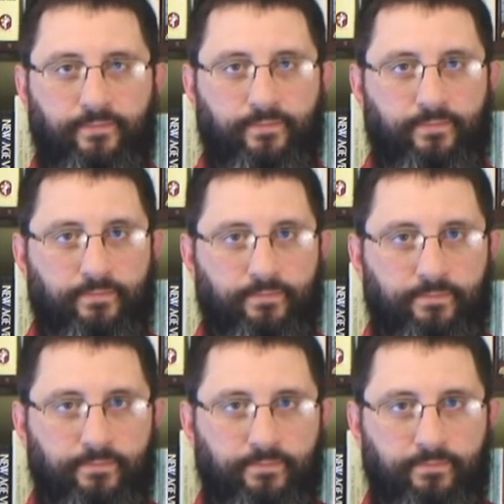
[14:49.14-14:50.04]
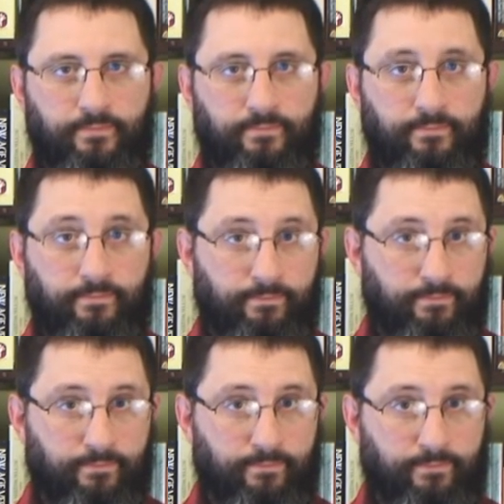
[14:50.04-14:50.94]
Nothing is said.